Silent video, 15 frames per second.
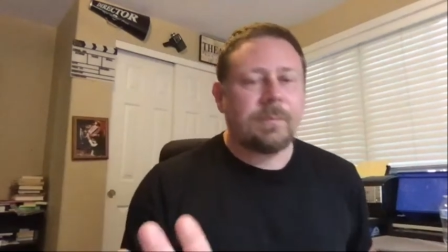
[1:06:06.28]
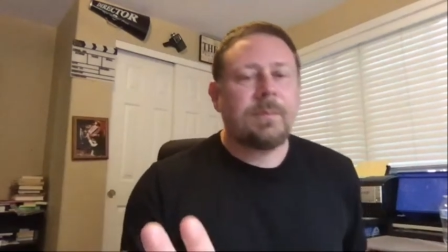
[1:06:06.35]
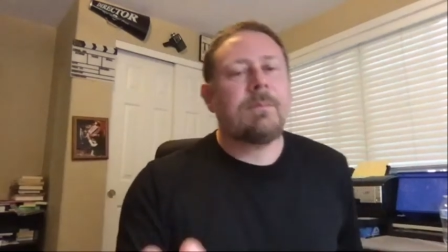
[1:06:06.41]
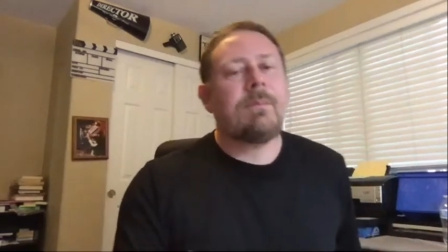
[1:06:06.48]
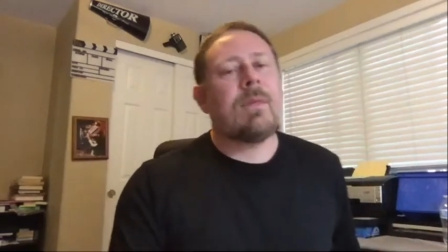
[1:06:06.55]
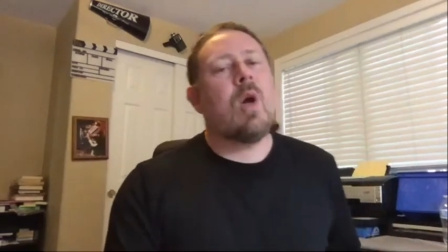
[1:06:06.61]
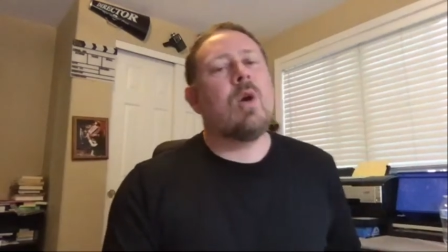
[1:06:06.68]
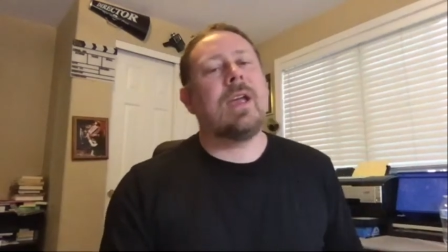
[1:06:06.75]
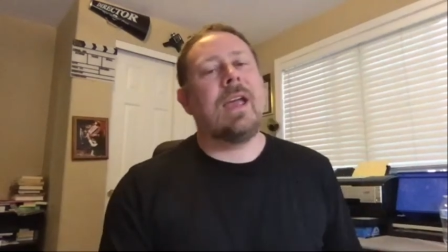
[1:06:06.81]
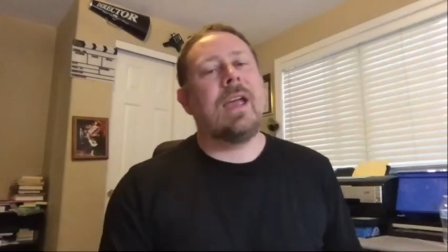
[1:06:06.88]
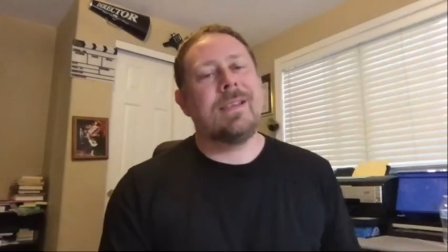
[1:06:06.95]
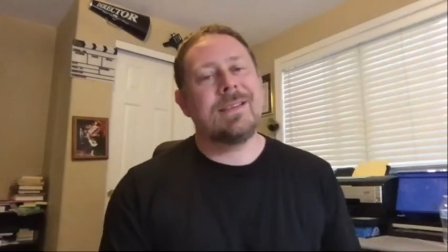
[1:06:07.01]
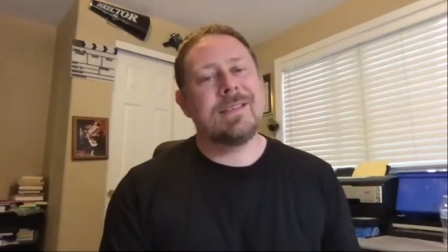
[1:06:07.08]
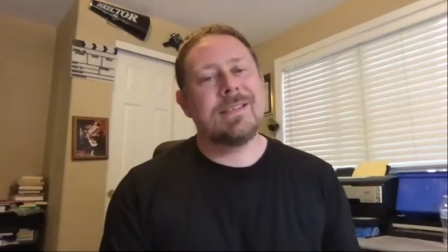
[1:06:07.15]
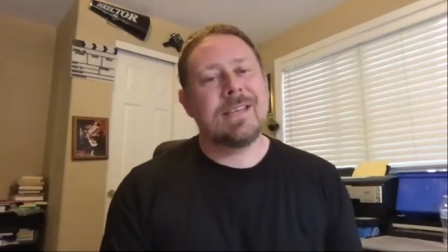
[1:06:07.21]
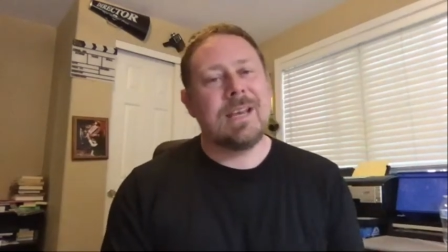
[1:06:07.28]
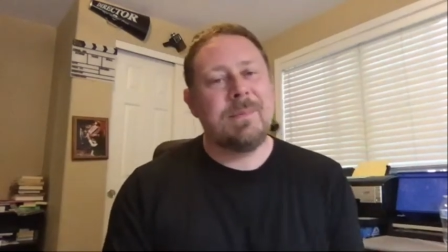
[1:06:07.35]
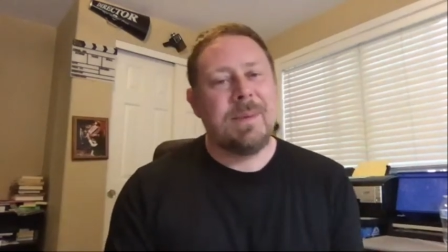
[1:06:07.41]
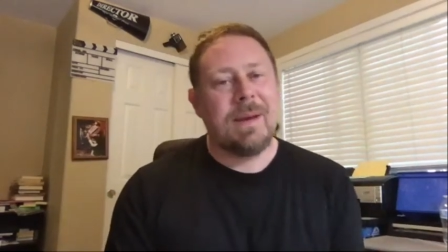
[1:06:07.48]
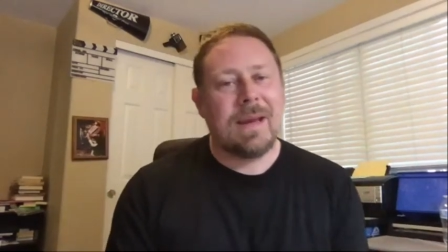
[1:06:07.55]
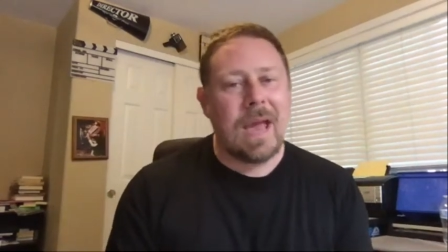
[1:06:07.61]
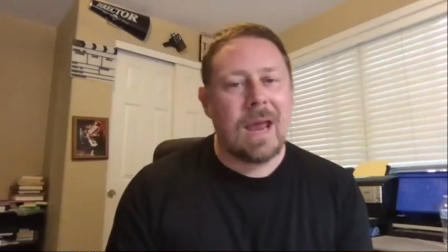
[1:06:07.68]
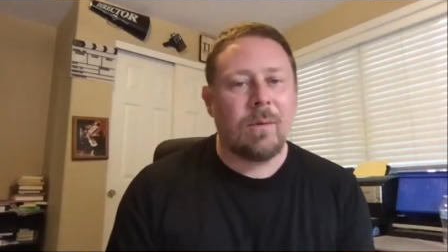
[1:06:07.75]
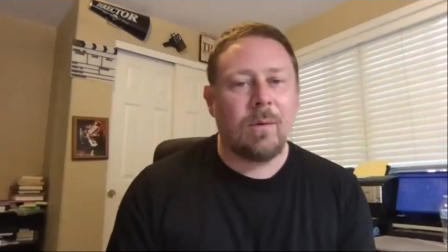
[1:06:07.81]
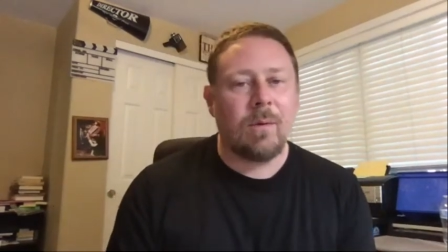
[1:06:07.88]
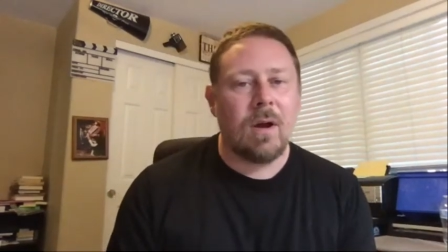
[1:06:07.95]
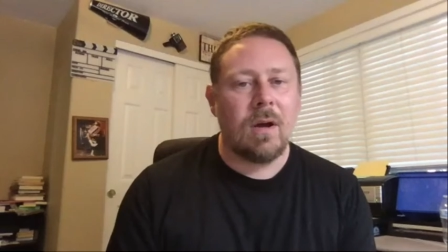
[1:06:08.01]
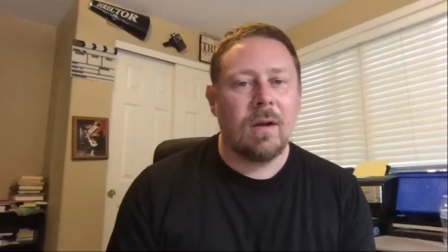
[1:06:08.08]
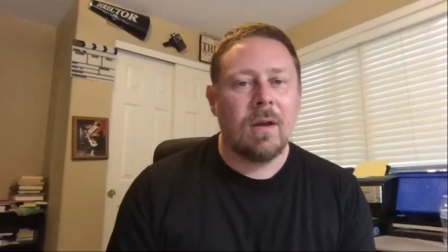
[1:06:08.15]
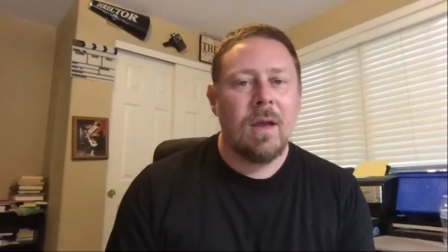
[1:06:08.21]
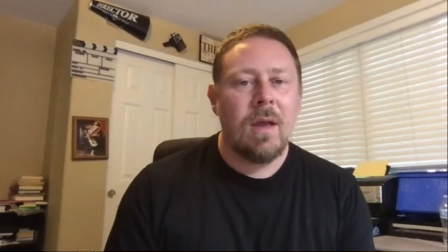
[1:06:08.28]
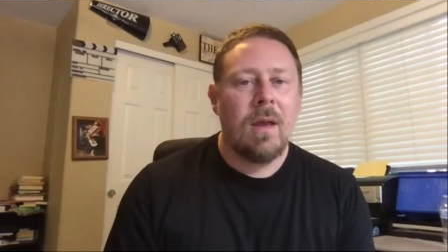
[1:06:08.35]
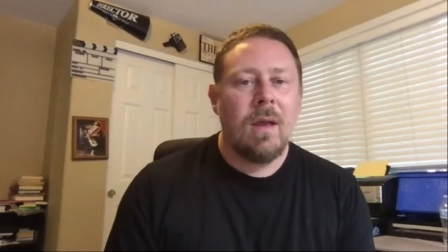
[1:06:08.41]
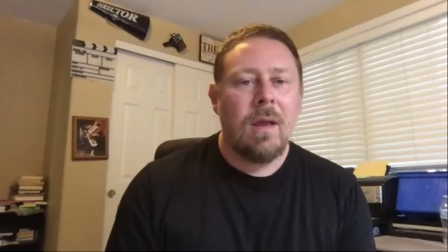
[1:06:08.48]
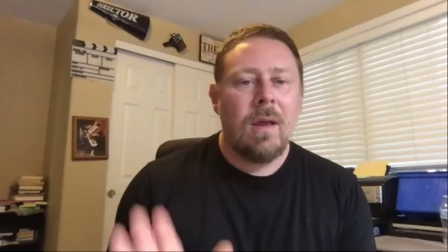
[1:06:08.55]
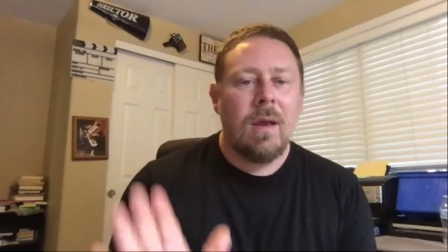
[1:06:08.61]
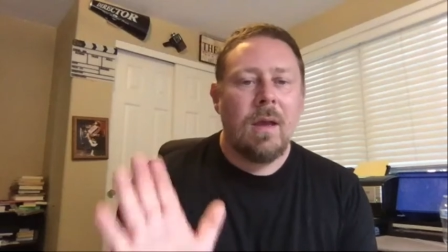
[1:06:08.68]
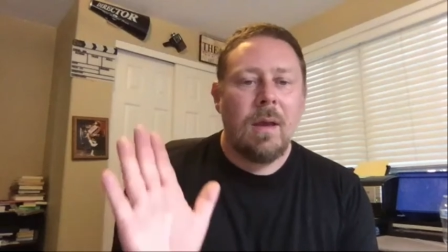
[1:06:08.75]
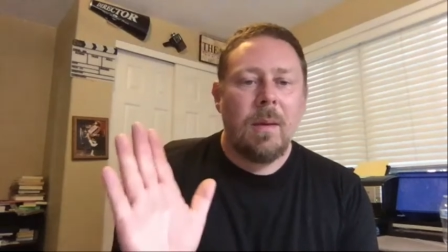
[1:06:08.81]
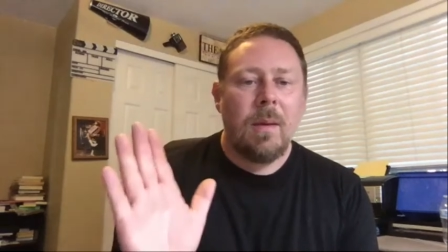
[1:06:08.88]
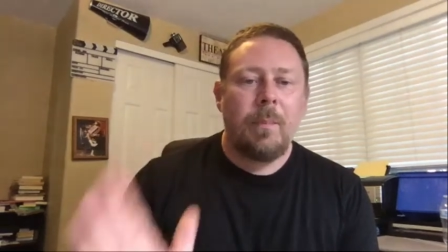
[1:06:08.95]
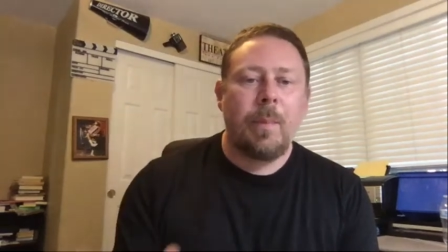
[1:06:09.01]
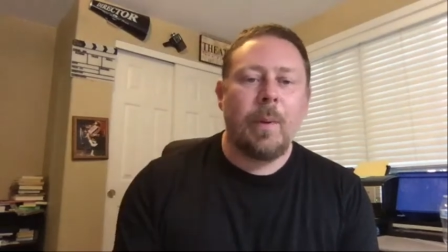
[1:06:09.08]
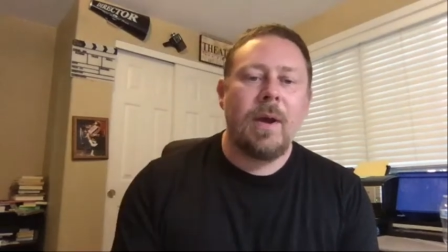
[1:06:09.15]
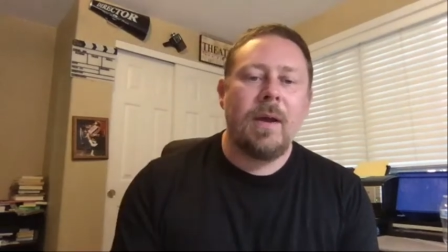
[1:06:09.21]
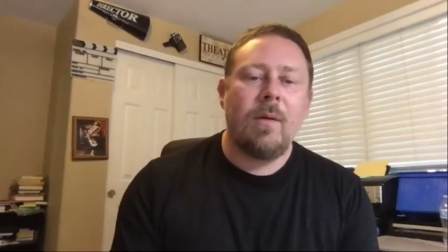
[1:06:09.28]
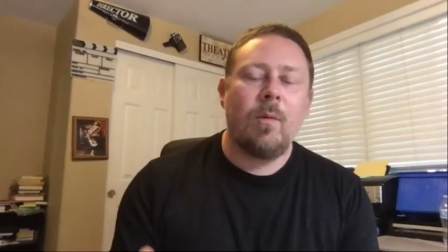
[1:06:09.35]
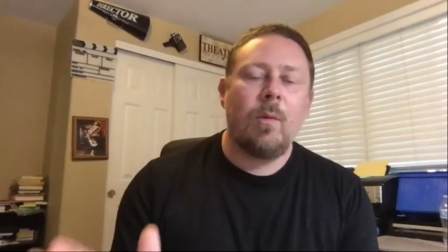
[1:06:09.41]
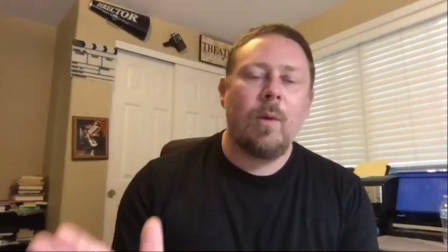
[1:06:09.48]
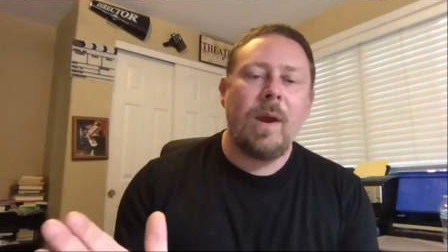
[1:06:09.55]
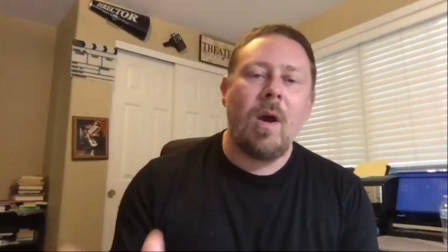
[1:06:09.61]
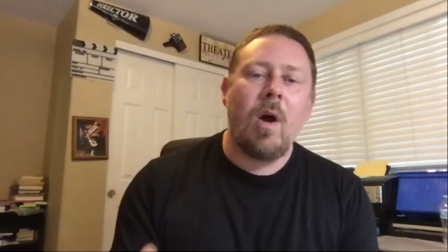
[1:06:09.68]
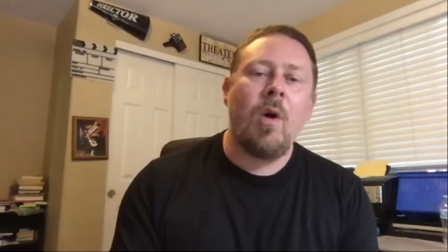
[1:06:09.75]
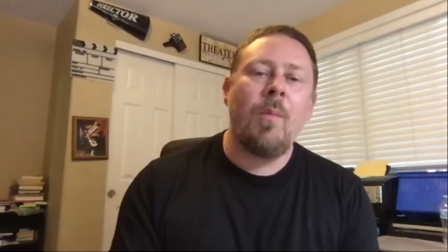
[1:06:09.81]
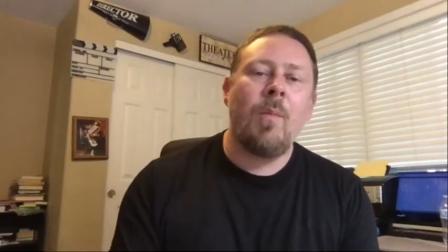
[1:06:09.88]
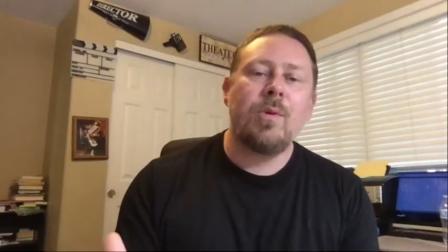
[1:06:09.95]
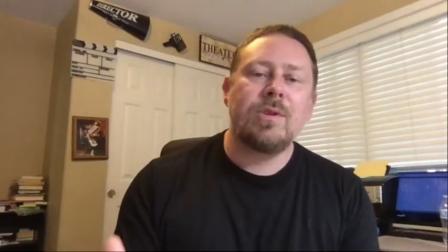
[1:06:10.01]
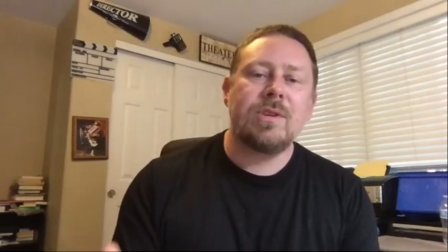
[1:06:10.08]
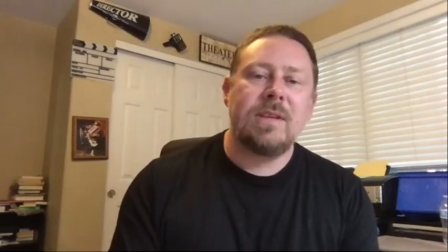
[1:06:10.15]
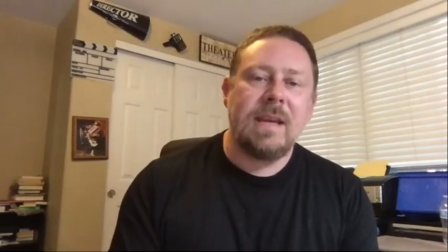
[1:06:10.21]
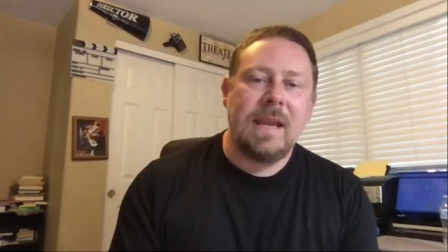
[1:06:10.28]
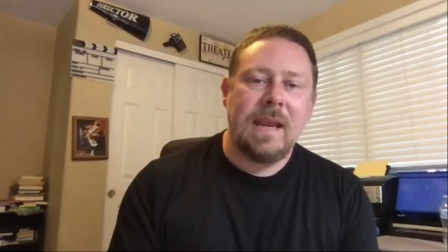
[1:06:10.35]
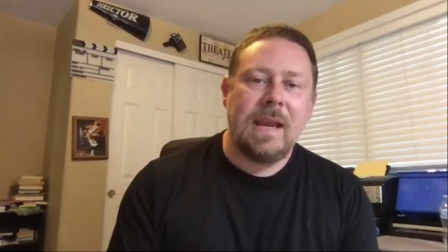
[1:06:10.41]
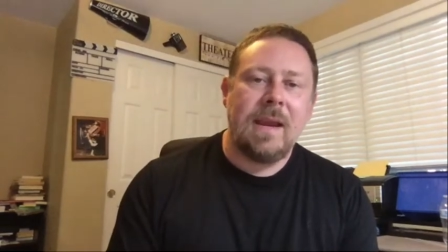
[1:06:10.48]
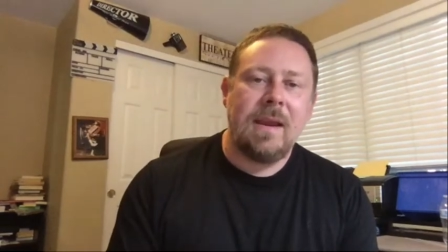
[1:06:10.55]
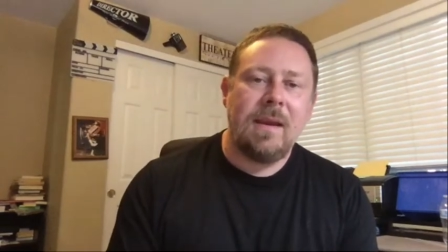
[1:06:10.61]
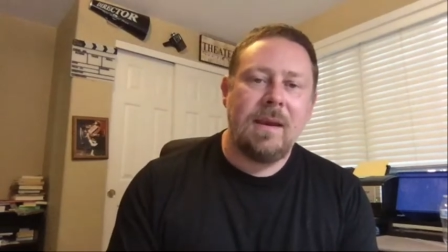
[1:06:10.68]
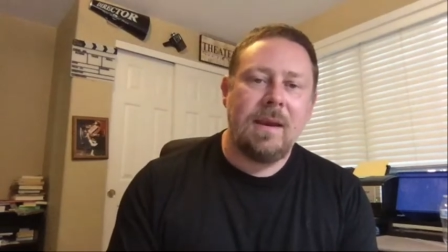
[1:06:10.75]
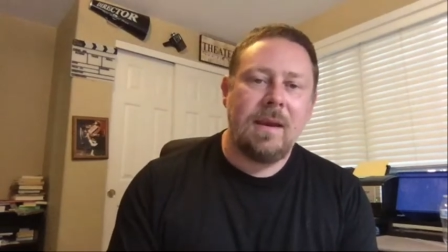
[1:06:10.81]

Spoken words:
okay, this is going to be kind of wrong, but we almost need